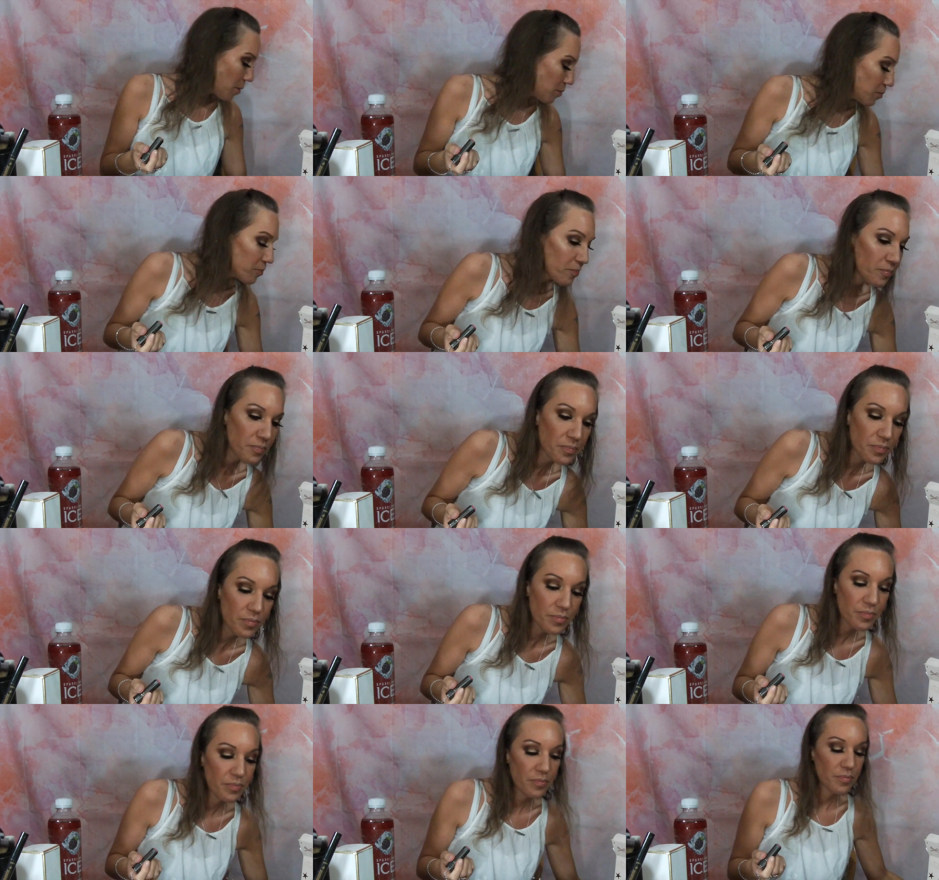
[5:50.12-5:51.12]

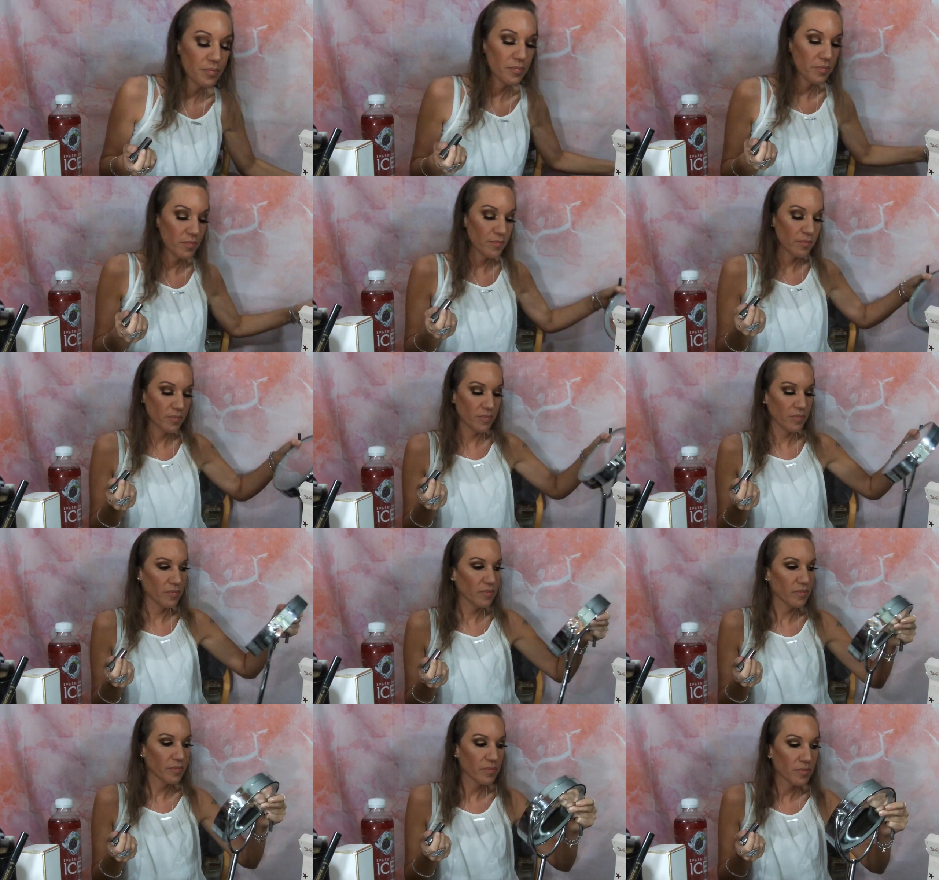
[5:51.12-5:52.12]

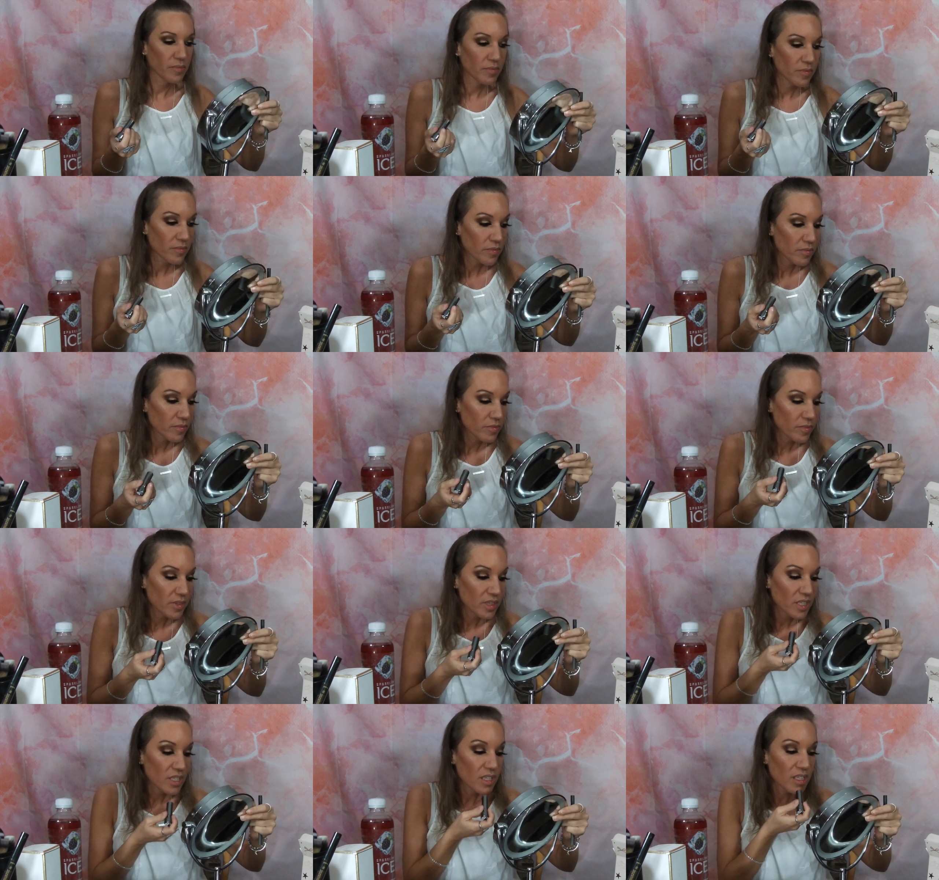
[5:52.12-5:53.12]

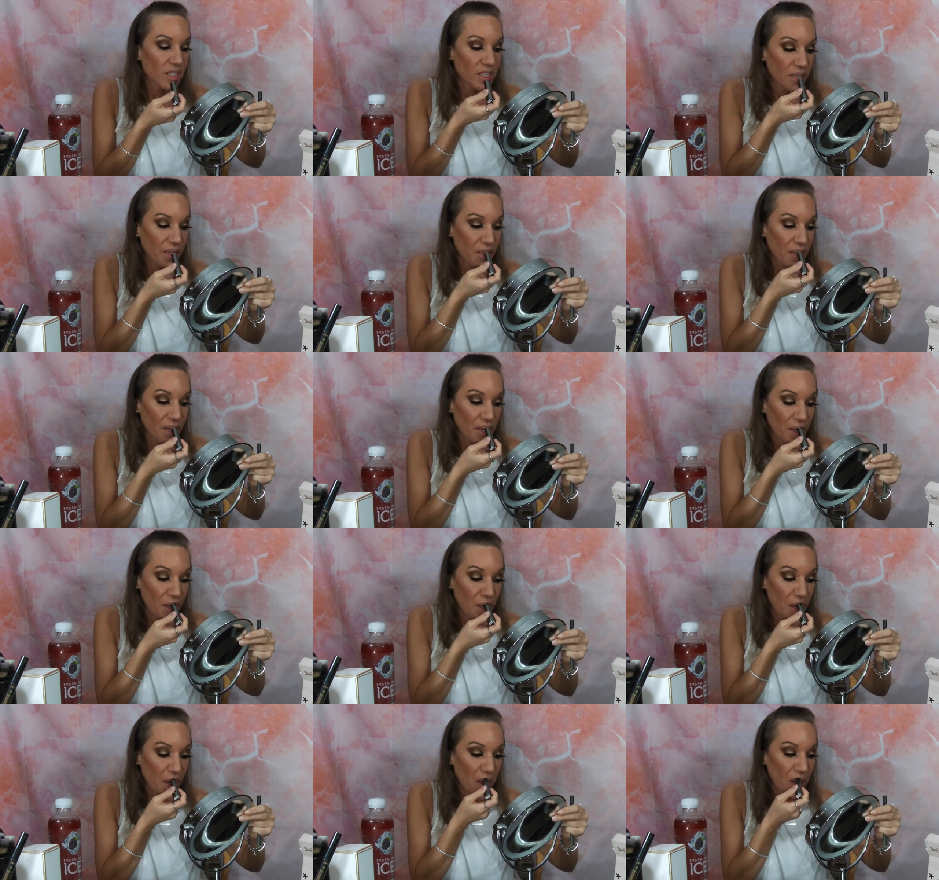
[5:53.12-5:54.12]

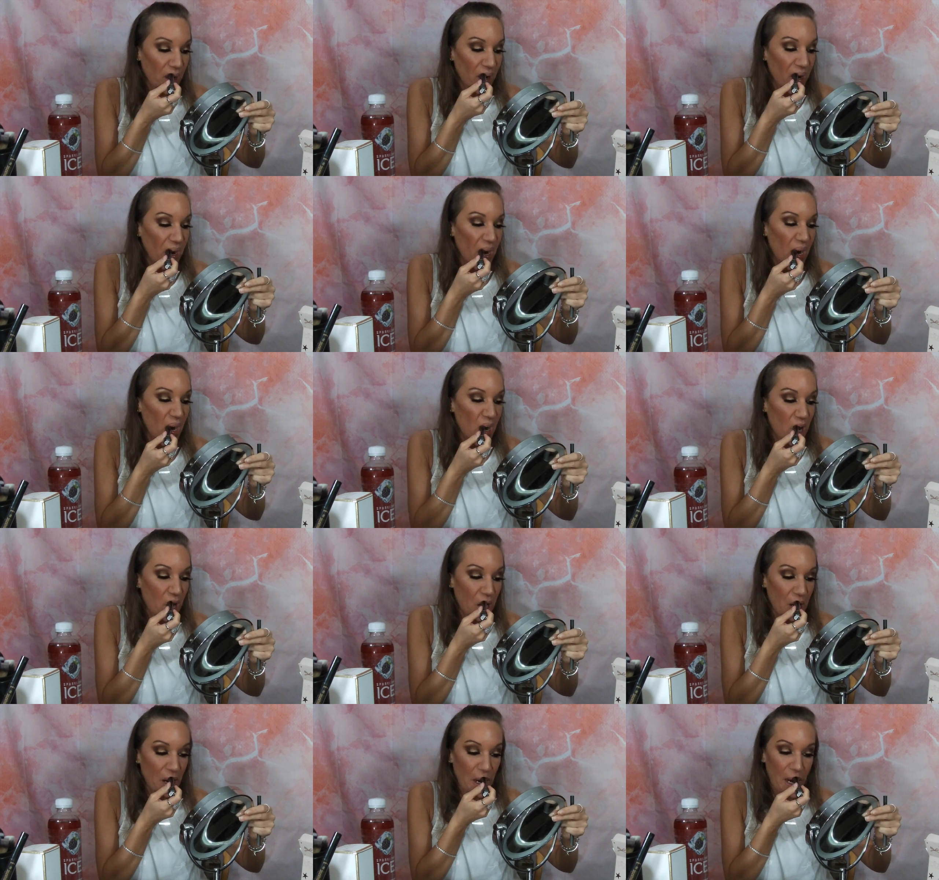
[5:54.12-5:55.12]

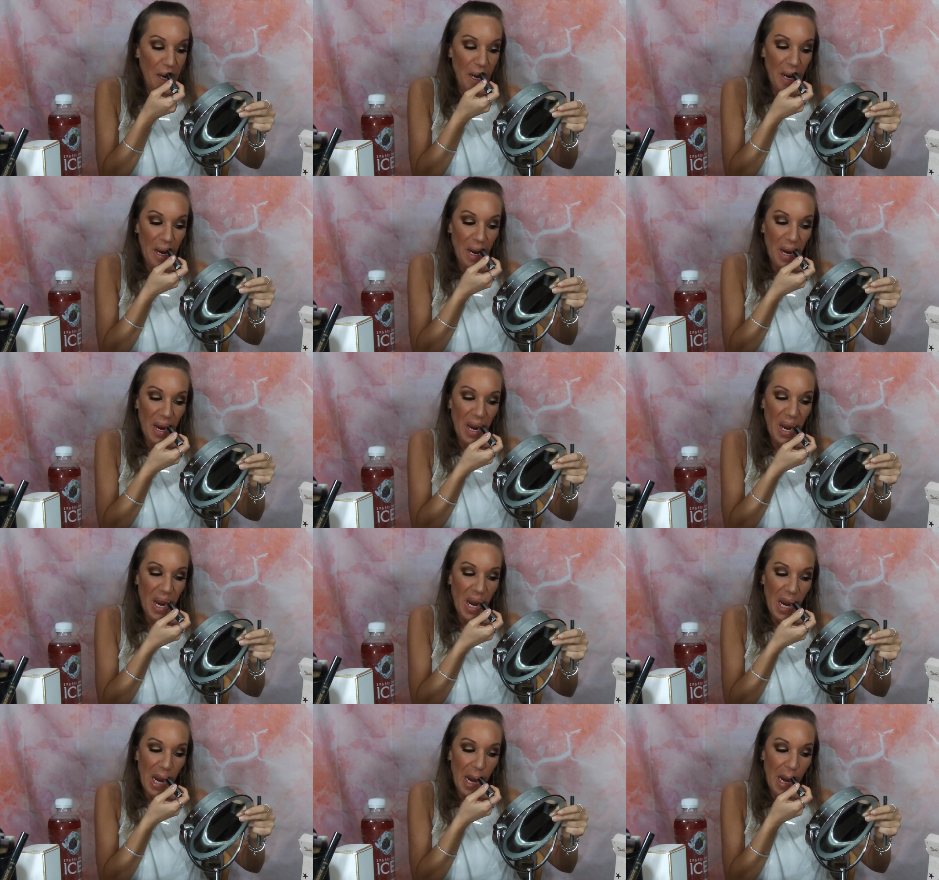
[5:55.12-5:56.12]

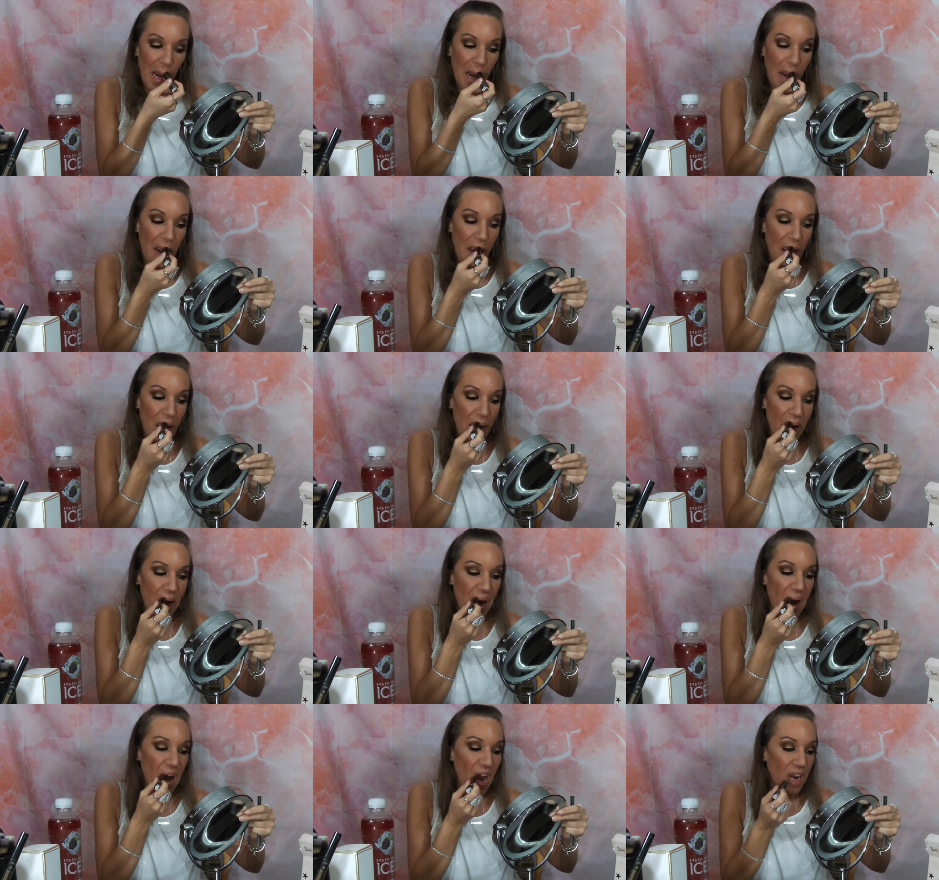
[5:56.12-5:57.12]

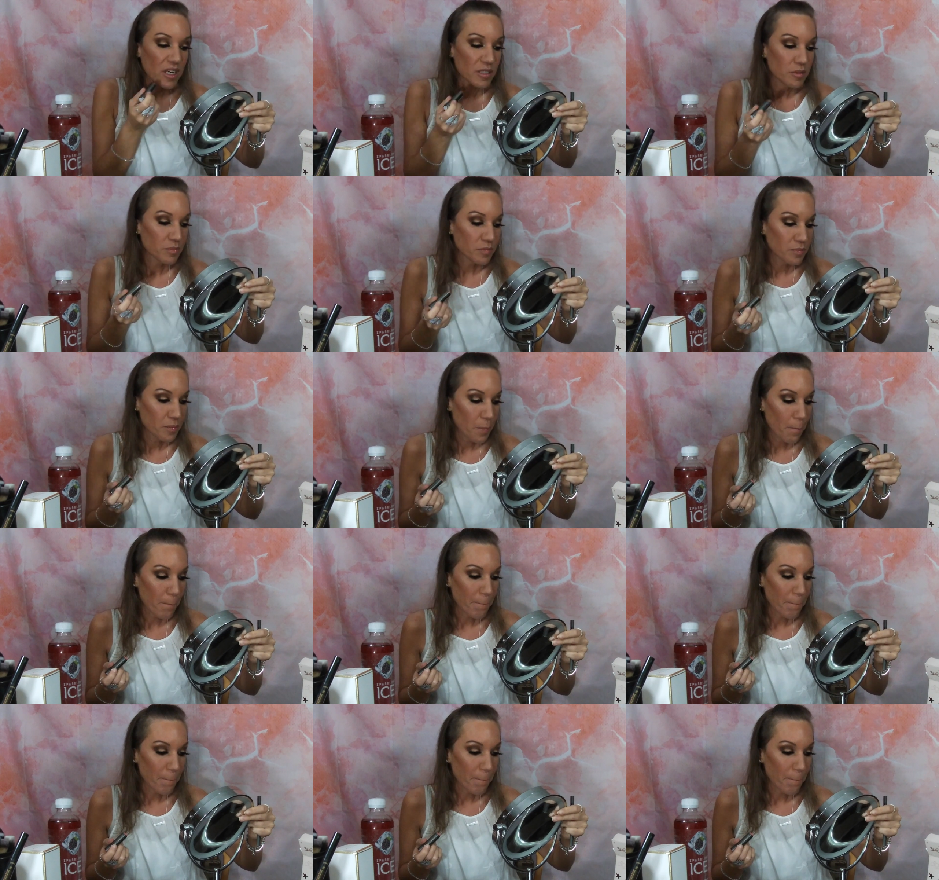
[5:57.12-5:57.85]
Nobody speaks.